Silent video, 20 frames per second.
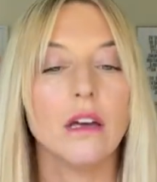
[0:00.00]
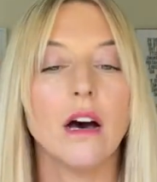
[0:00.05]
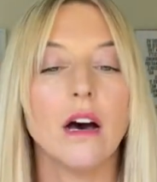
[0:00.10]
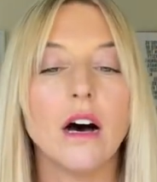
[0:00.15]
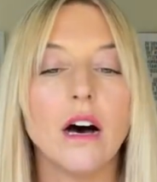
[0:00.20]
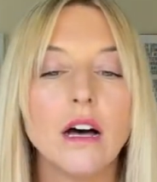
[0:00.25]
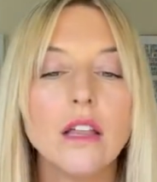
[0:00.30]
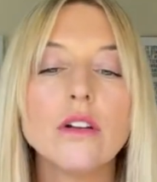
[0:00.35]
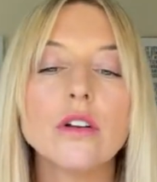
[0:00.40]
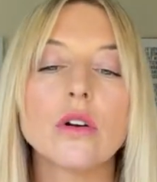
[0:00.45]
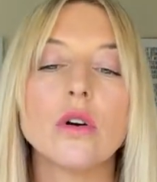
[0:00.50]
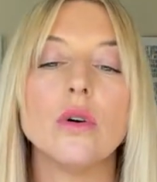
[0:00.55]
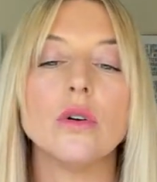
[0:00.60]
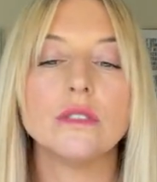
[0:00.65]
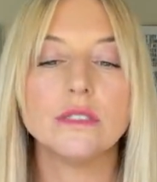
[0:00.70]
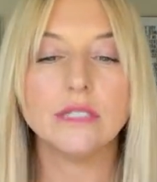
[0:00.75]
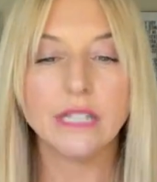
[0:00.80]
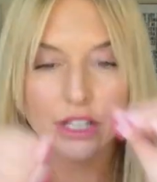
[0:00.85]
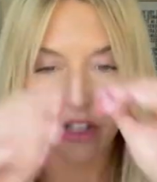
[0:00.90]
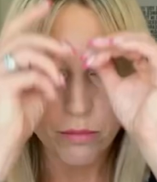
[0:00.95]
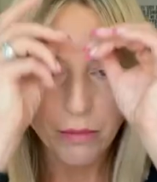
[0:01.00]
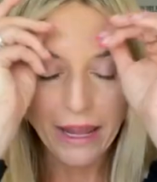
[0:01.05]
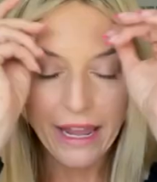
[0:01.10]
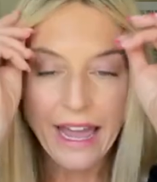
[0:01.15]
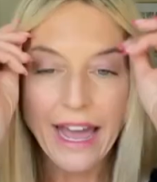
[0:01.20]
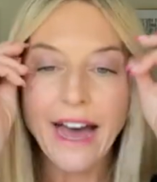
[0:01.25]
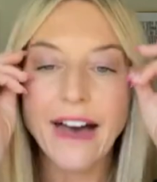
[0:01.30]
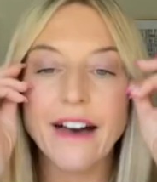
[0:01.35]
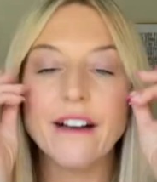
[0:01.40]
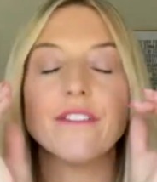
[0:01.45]
Other goals that you might
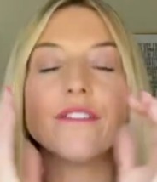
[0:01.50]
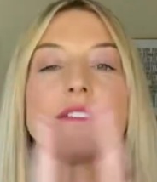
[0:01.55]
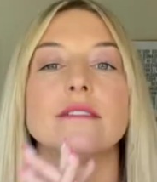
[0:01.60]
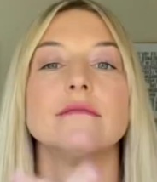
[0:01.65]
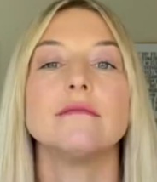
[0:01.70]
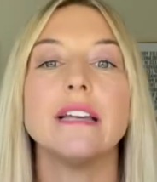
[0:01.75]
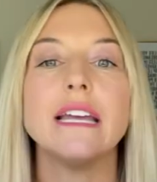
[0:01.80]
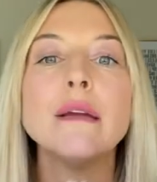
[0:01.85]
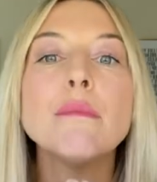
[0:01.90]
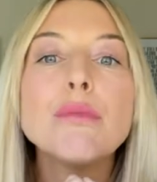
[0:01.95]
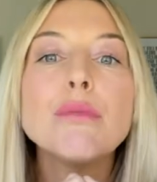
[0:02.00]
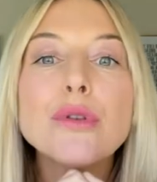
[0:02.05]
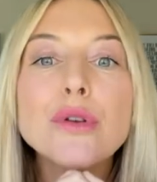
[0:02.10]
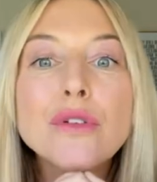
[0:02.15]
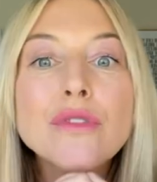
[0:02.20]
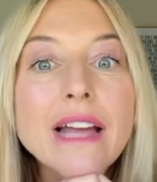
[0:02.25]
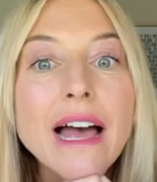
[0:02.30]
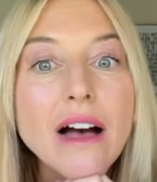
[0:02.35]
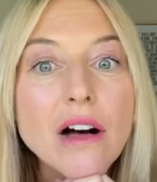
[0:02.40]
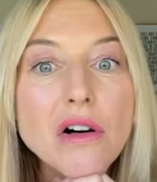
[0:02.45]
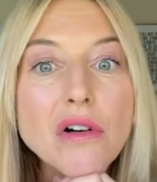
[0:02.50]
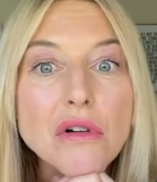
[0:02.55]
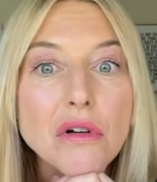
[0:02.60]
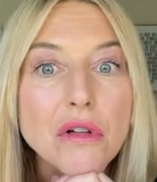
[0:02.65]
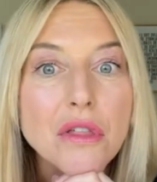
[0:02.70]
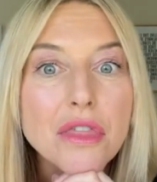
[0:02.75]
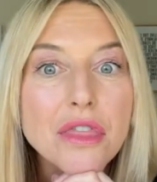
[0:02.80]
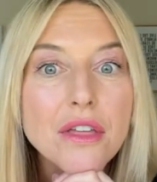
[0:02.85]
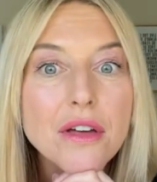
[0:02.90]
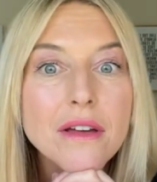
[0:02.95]
have: improved
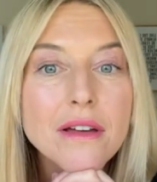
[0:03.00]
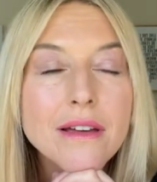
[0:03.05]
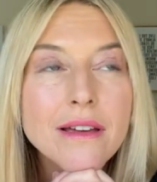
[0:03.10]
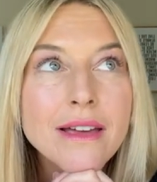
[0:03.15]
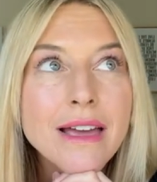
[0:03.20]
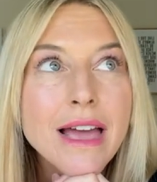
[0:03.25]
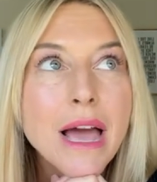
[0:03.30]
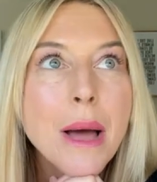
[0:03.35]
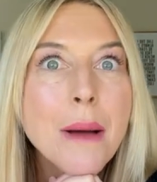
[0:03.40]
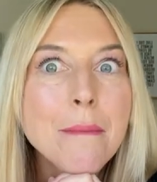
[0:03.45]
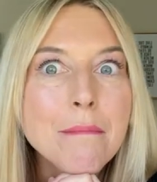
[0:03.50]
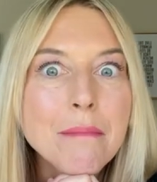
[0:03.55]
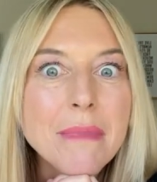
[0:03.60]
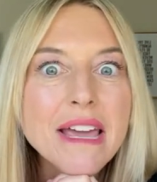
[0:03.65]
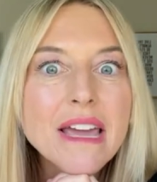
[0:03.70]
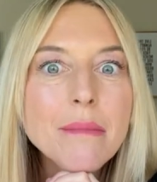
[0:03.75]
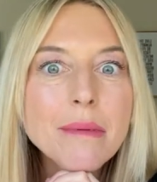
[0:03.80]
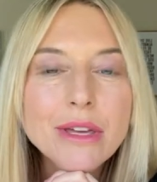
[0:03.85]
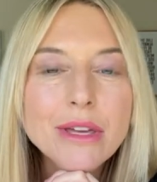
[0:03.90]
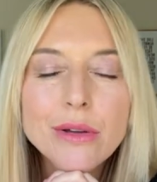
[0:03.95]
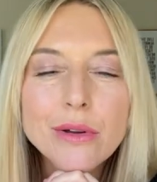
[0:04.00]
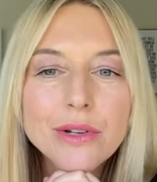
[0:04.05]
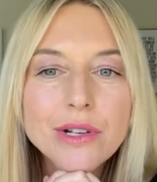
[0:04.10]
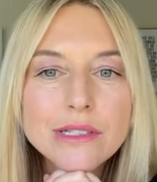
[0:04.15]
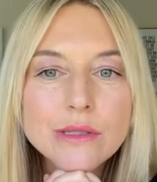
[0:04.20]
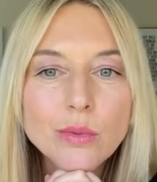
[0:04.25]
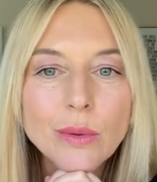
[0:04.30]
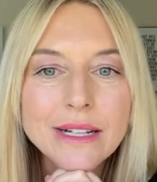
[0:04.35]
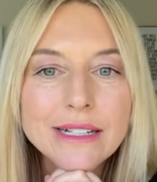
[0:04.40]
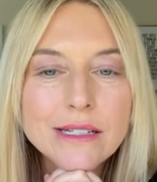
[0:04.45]
health. Maybe you
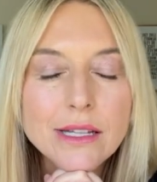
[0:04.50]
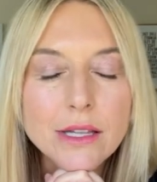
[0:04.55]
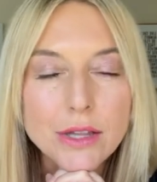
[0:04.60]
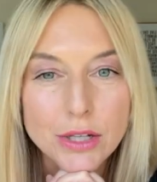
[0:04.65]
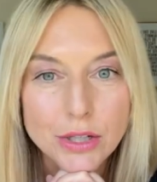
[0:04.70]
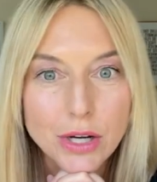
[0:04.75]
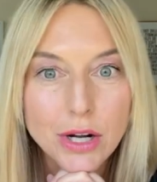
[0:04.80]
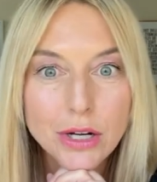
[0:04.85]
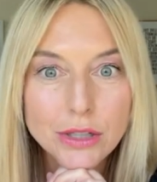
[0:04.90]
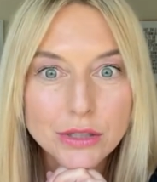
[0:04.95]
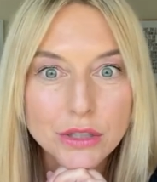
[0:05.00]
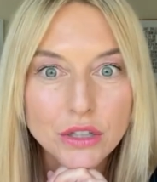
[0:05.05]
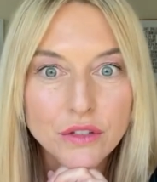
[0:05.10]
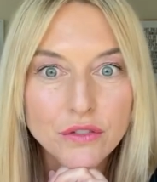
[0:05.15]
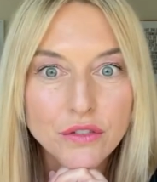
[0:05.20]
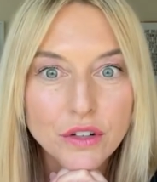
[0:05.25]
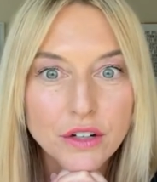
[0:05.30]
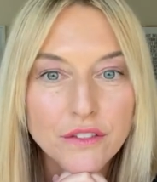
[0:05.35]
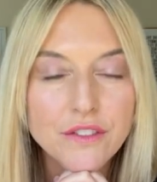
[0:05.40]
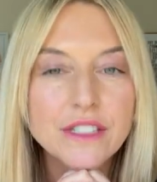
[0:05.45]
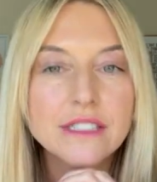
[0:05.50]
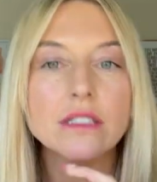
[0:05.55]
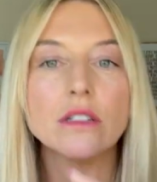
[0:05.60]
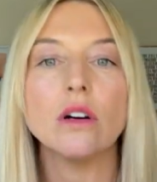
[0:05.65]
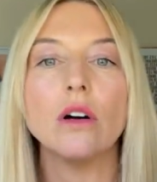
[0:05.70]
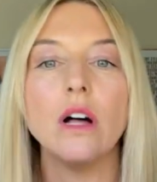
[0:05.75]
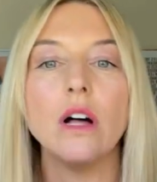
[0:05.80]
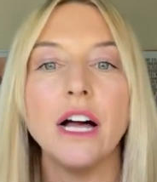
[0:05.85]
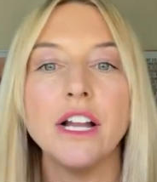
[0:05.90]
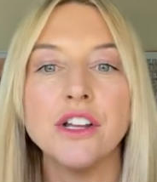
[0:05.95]
just went to the doctor for a
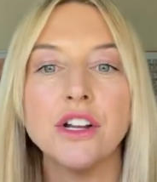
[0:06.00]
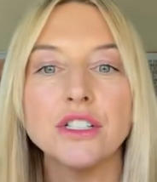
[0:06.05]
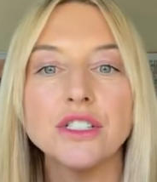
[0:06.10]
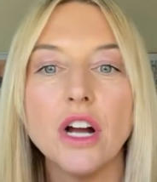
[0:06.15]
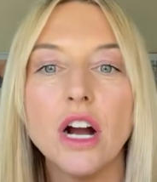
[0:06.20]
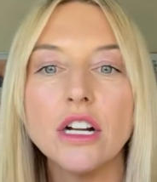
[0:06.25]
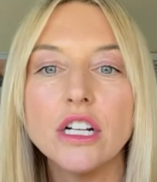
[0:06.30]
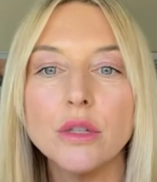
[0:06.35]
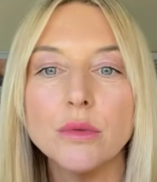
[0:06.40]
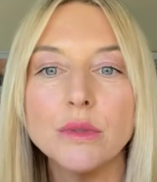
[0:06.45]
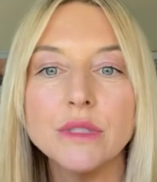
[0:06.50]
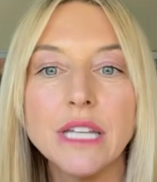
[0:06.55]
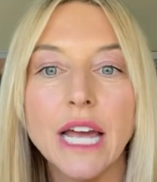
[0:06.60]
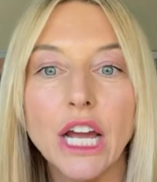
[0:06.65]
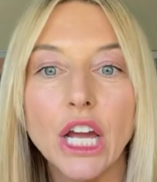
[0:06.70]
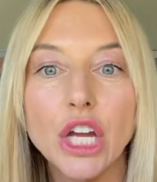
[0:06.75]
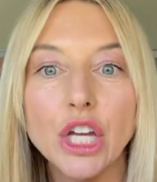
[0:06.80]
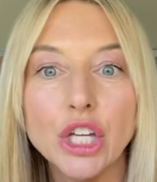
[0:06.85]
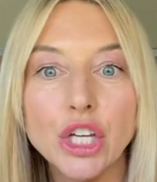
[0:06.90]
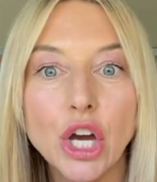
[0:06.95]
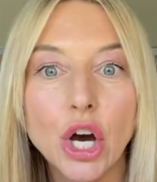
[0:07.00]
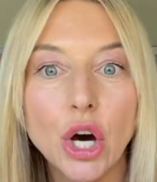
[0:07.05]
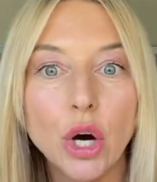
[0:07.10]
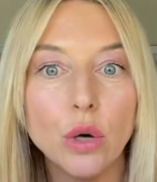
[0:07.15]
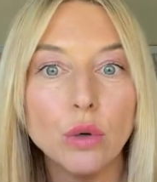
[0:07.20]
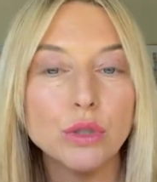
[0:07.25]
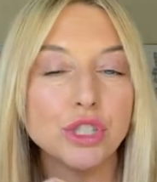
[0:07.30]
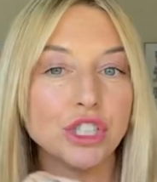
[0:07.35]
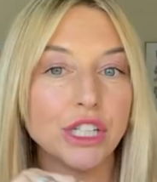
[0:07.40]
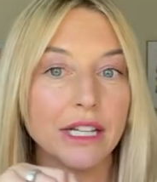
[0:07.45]
physical and your doctor was like,
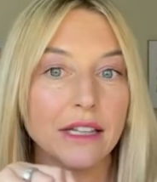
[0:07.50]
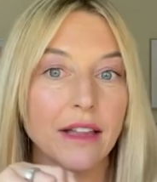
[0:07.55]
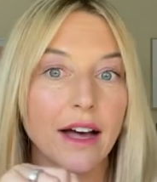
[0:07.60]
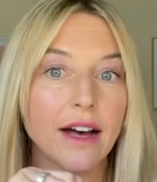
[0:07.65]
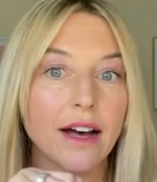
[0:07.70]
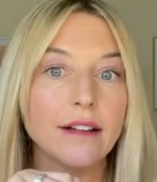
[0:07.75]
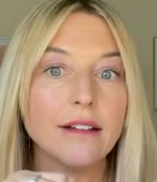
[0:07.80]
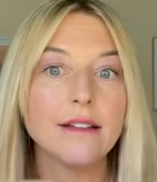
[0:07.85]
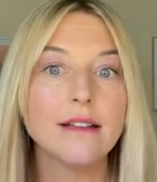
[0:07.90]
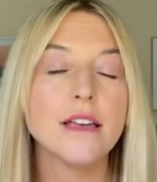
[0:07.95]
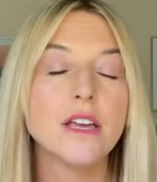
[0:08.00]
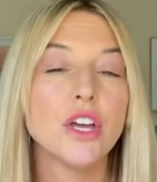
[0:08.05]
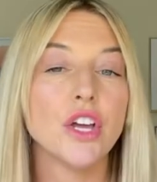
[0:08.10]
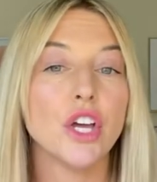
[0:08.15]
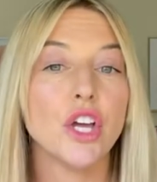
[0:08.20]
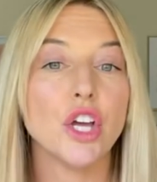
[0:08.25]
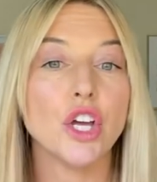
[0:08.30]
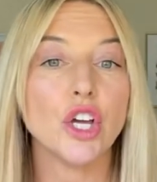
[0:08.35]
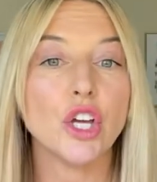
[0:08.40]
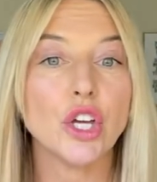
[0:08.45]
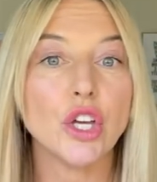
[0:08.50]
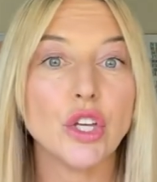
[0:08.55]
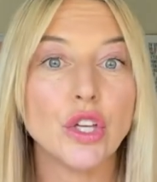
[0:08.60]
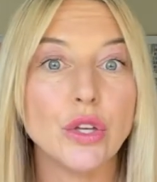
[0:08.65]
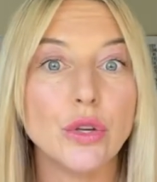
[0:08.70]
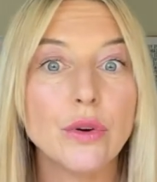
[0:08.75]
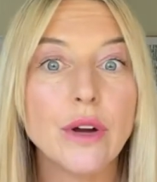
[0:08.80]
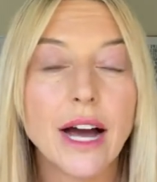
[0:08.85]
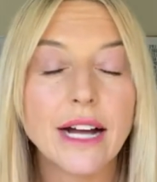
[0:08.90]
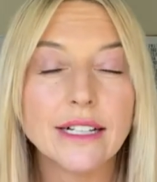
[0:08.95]
yo, Sheila,
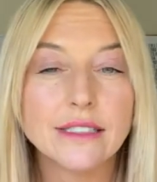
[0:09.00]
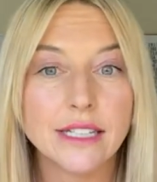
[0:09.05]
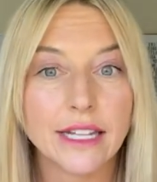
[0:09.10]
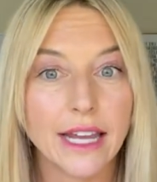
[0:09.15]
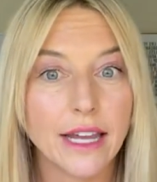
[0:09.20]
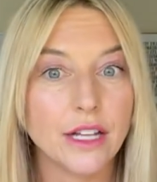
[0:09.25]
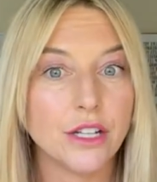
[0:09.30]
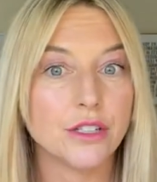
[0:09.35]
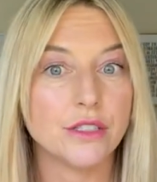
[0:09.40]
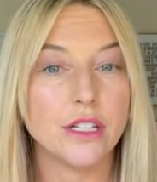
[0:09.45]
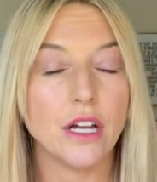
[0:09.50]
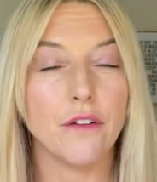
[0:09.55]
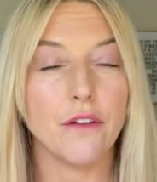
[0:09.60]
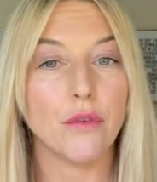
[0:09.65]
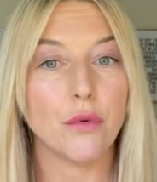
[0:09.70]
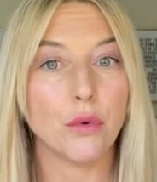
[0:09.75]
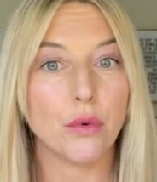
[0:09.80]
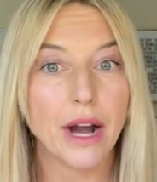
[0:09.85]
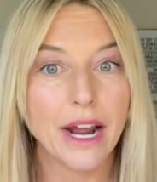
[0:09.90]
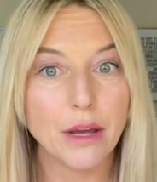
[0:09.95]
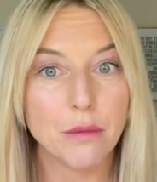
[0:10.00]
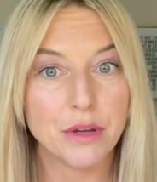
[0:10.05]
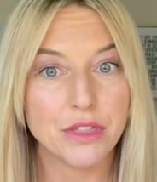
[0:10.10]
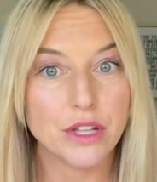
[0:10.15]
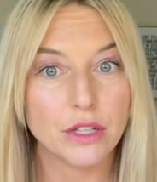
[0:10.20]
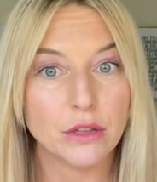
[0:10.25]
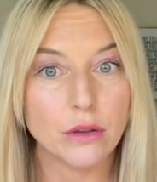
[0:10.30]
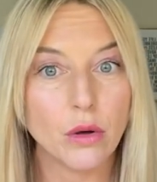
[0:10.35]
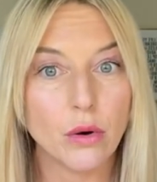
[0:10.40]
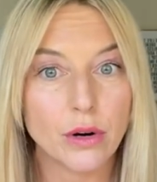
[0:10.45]
you got to get yourself right with
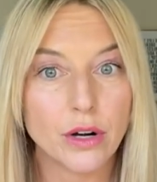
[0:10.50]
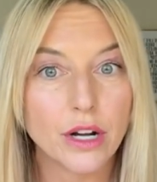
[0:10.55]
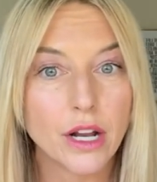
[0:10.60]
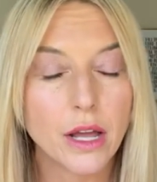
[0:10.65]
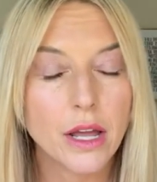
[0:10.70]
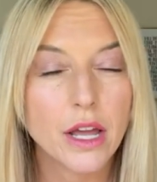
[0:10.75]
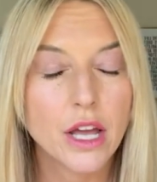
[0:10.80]
the Lord.